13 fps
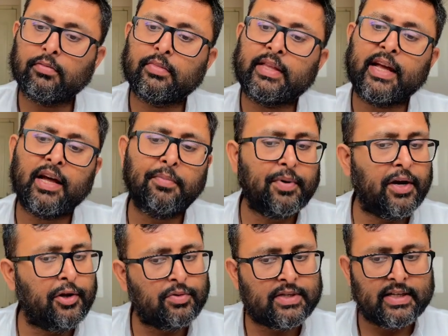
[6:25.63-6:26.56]
they are
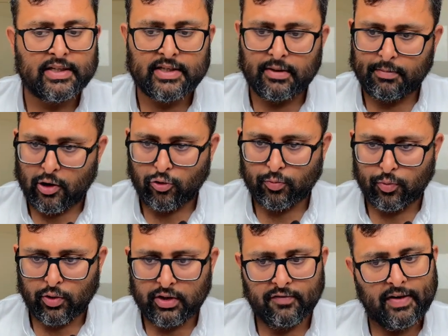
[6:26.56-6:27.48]
producing some
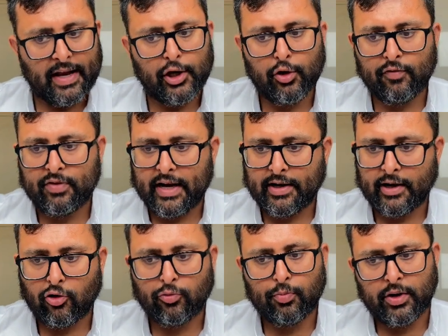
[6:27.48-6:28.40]
output, the value of that
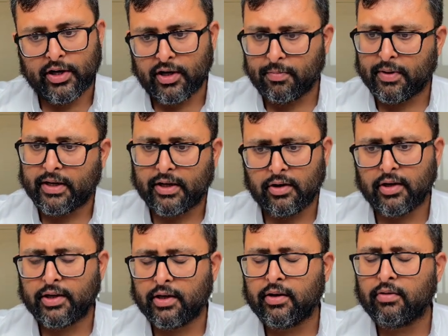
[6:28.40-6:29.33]
output in a particular
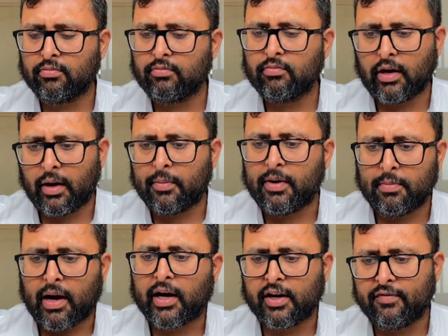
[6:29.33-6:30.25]
year, I mean
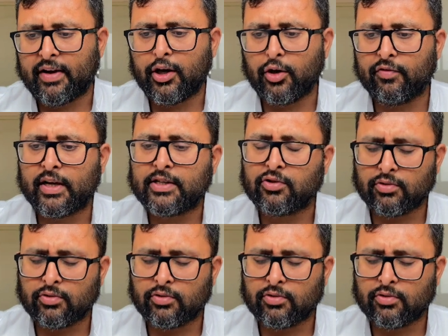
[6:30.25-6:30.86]
market value of that.